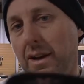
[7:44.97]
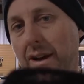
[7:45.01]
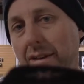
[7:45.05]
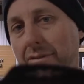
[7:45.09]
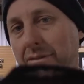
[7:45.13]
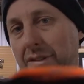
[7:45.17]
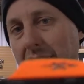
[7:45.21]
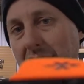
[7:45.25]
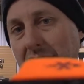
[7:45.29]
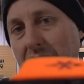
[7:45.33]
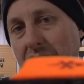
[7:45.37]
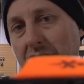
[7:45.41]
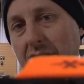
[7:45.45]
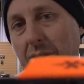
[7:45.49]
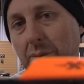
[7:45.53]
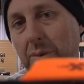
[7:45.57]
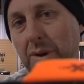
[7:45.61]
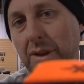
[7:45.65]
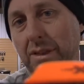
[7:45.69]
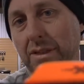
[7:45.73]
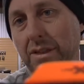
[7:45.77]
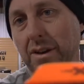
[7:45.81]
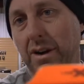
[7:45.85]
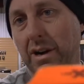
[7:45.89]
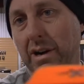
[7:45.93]
I fletched it
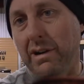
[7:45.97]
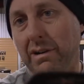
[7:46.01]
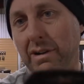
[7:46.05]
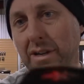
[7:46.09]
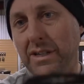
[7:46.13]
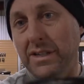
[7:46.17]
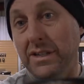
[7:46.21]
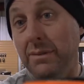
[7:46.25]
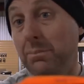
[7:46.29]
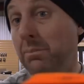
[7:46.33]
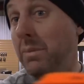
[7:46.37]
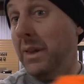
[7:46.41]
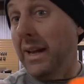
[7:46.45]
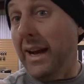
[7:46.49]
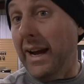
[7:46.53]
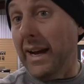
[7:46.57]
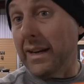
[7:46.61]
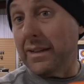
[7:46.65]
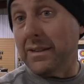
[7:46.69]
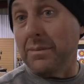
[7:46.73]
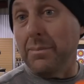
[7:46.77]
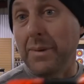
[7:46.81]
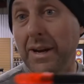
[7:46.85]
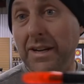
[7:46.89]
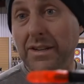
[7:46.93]
with orange and
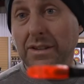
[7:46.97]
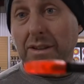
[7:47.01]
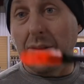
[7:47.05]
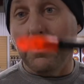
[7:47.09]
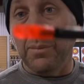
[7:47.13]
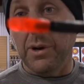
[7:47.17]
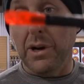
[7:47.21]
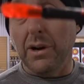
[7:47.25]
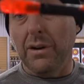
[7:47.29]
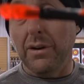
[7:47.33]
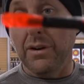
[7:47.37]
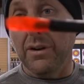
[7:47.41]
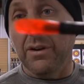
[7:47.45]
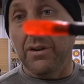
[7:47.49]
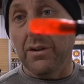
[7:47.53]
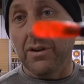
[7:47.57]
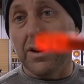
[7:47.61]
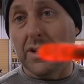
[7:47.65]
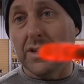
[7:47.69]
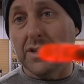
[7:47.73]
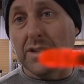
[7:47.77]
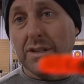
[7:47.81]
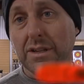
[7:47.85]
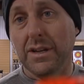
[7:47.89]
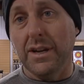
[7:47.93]
black to match the bow and
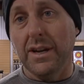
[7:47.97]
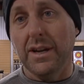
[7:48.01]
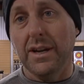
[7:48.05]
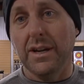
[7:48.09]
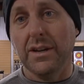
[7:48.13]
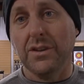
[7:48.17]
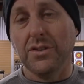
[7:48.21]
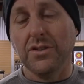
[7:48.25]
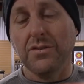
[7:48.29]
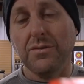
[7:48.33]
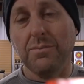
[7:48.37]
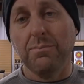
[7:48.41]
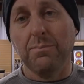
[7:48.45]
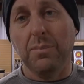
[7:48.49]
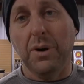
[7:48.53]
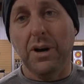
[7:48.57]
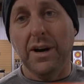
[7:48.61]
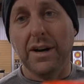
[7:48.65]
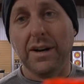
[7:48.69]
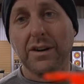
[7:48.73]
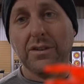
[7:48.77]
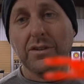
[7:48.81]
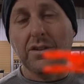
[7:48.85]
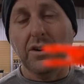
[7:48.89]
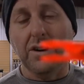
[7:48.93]
orange
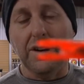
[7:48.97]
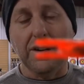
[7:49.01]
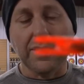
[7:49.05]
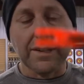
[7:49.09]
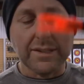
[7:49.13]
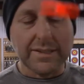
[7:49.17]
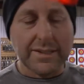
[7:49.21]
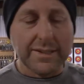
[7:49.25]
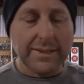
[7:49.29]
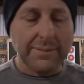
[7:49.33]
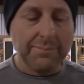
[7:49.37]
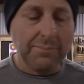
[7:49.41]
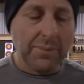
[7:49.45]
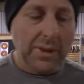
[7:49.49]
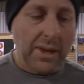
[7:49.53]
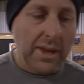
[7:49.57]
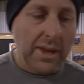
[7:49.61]
biter nocks.